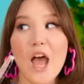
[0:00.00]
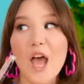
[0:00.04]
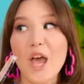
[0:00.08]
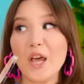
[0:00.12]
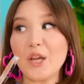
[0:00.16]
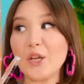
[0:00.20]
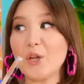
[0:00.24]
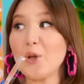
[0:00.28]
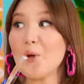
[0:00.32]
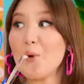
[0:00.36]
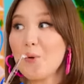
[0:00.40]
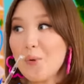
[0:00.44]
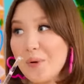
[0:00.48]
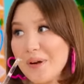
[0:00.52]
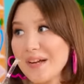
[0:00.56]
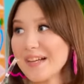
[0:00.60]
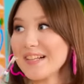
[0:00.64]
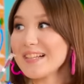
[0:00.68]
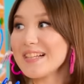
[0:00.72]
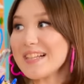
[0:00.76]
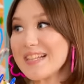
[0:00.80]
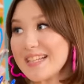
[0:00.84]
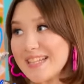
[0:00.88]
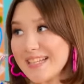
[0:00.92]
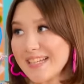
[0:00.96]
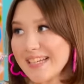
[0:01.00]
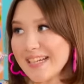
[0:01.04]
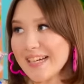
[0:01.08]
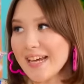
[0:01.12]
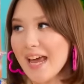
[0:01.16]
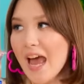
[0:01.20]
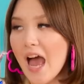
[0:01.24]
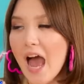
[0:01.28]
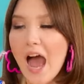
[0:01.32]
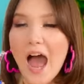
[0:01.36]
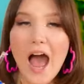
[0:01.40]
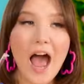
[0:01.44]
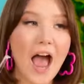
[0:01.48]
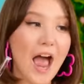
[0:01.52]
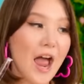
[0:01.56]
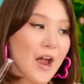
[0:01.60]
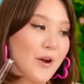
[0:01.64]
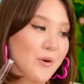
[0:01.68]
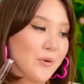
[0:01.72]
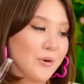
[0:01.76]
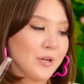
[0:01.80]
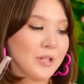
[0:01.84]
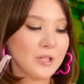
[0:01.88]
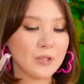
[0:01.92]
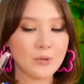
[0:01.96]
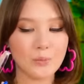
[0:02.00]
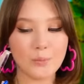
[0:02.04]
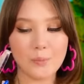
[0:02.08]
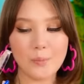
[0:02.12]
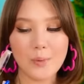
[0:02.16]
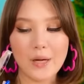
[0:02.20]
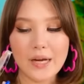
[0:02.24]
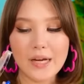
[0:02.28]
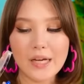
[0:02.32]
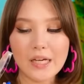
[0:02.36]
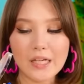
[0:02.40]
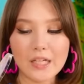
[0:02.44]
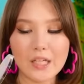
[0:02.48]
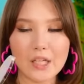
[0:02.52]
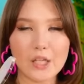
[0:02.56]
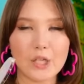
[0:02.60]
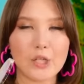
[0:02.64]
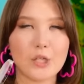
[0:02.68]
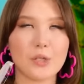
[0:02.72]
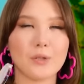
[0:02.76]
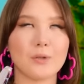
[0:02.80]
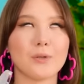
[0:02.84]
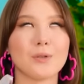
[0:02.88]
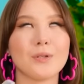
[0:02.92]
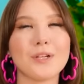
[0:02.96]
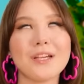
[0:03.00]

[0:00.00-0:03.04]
You'll see. I'll make you look